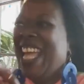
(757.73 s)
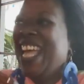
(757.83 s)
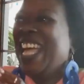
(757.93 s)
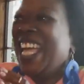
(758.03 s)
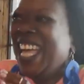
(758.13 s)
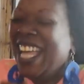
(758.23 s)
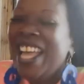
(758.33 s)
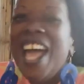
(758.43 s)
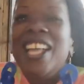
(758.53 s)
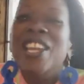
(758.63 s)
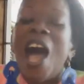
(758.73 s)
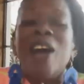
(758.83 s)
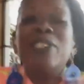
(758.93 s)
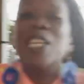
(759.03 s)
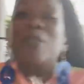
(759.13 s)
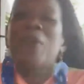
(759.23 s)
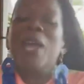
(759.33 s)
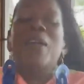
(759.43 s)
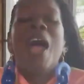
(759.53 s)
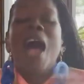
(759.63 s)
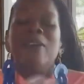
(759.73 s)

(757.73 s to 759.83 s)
Right. You got everything.